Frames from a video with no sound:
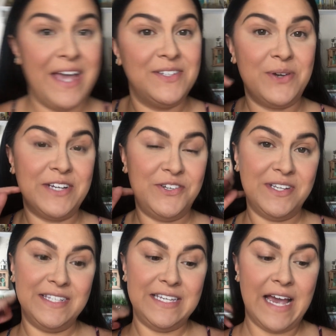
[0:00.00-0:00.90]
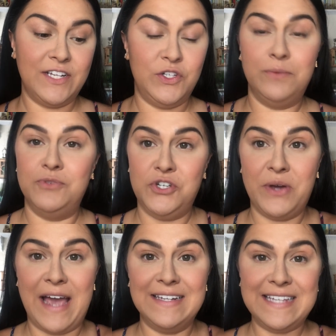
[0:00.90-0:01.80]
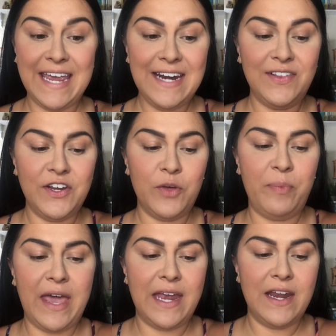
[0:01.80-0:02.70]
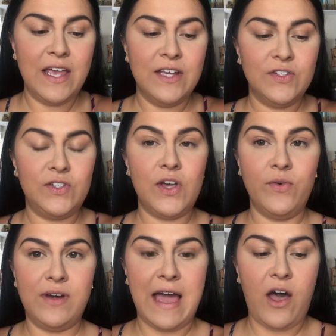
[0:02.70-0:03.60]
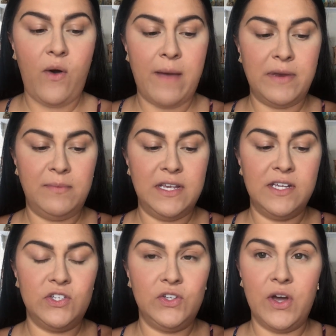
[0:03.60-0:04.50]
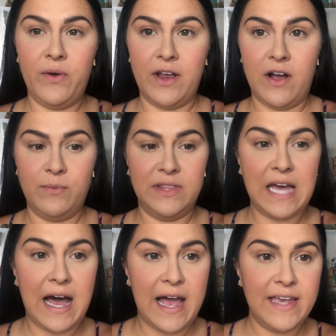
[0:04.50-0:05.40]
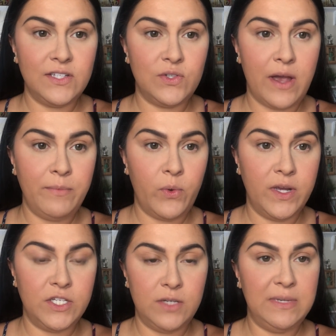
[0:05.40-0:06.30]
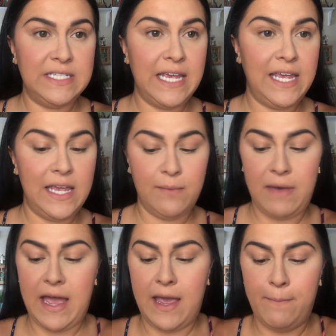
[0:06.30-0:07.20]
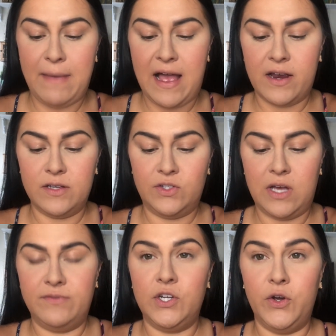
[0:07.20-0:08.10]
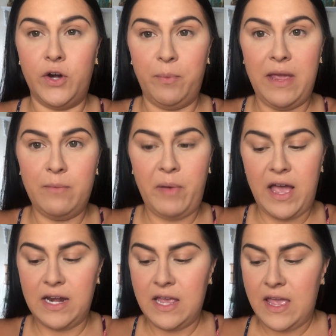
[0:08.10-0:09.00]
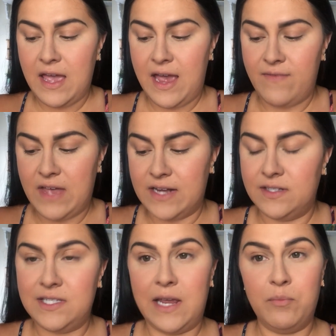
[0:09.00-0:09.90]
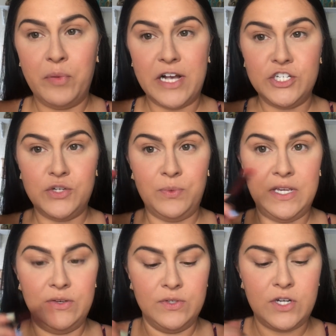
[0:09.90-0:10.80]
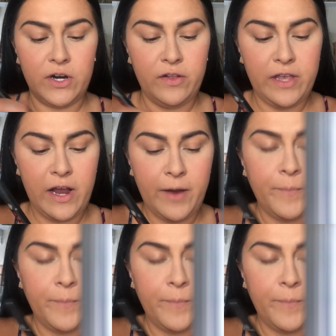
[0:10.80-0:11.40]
so as you can see, I zoomed you guys in a little bit. So now I'm gonna be going on with the eyes. So I'm going to be taking my MAC Soft Ochre Paint Pot and that same brush we used earlier.